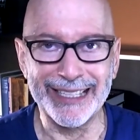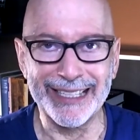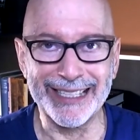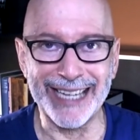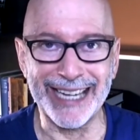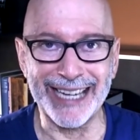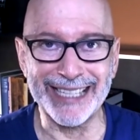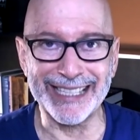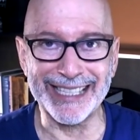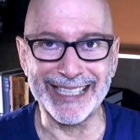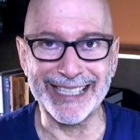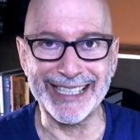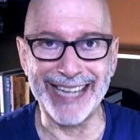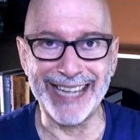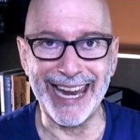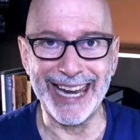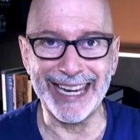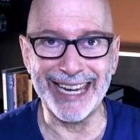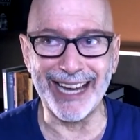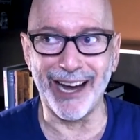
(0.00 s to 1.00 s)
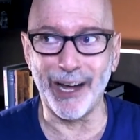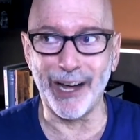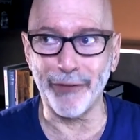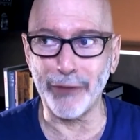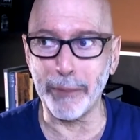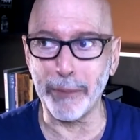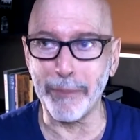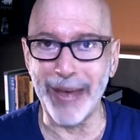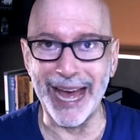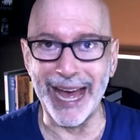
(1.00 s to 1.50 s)
tend to take on
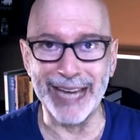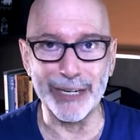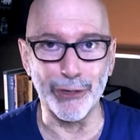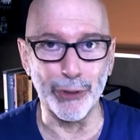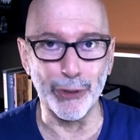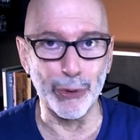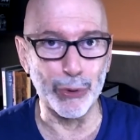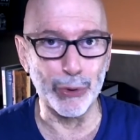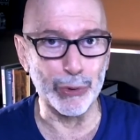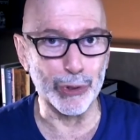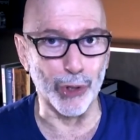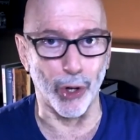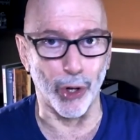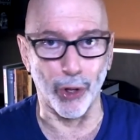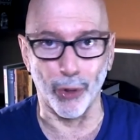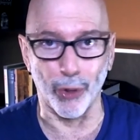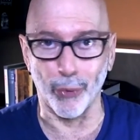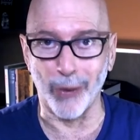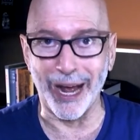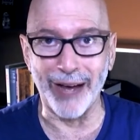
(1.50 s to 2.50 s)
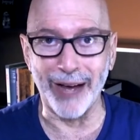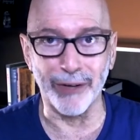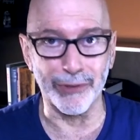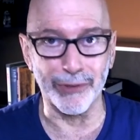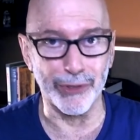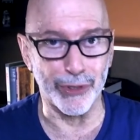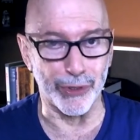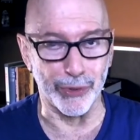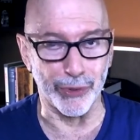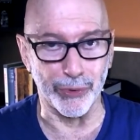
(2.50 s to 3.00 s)
the bad news all
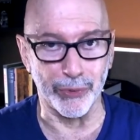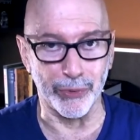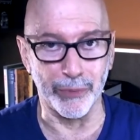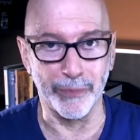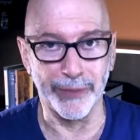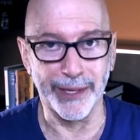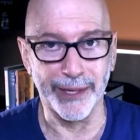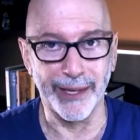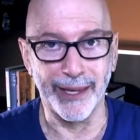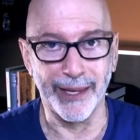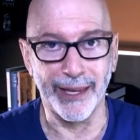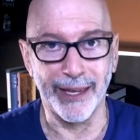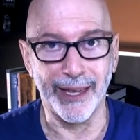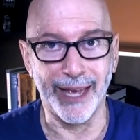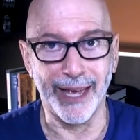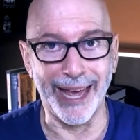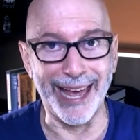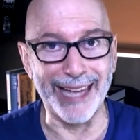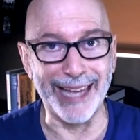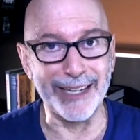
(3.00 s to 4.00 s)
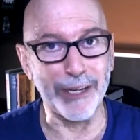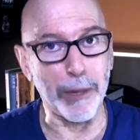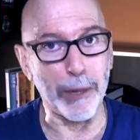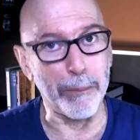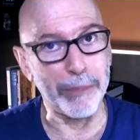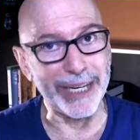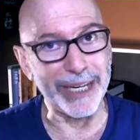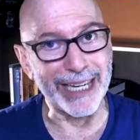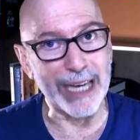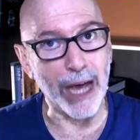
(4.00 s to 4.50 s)
around you and
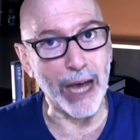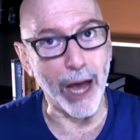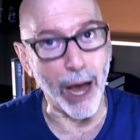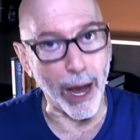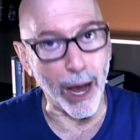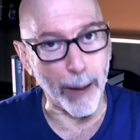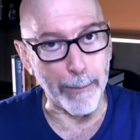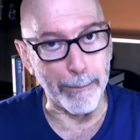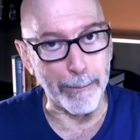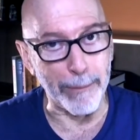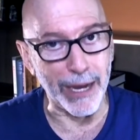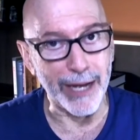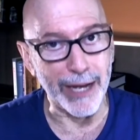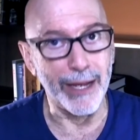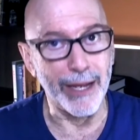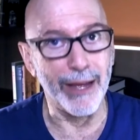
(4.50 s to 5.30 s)
become